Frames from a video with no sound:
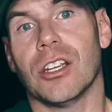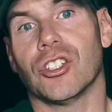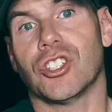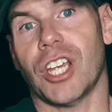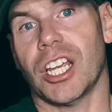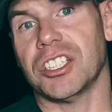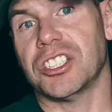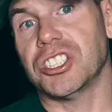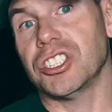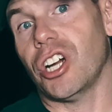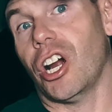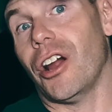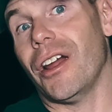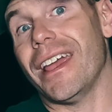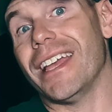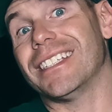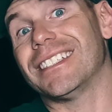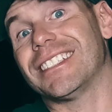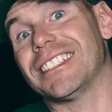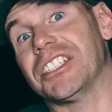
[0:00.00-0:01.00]
Chances
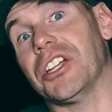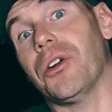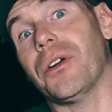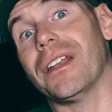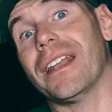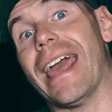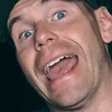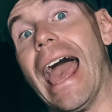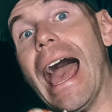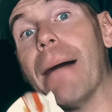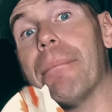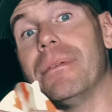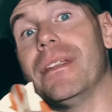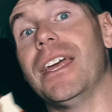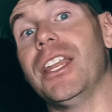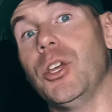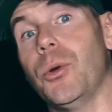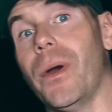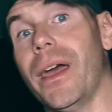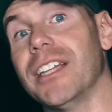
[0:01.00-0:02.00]
are it's still going to happen
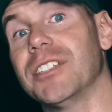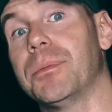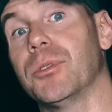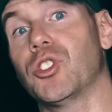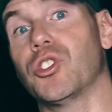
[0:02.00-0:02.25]
anyways,